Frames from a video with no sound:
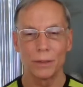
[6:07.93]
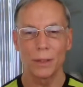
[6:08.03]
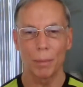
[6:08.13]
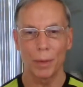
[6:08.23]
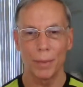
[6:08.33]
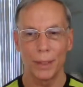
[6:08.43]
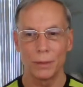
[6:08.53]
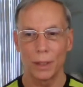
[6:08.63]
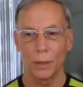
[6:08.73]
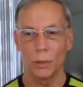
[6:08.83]

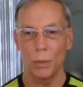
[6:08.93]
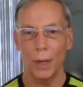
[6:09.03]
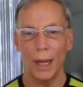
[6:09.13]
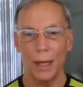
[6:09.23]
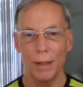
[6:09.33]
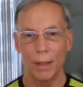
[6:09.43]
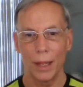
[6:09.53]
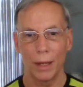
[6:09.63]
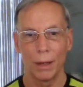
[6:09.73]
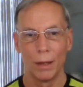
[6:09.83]
supplements uh, do
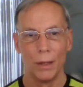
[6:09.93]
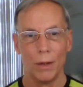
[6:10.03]
anything